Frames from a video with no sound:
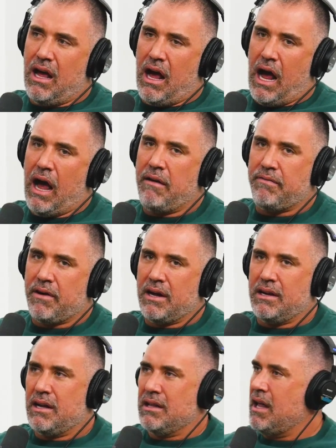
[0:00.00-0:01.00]
I
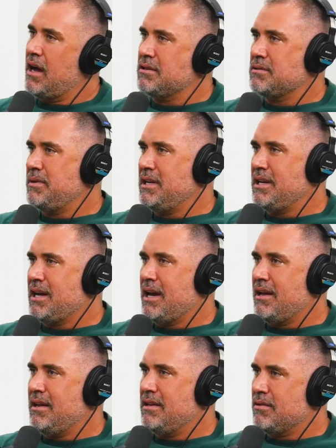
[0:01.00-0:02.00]
find allows me to
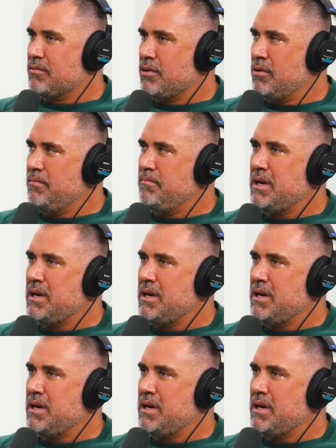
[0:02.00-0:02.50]
get in the room,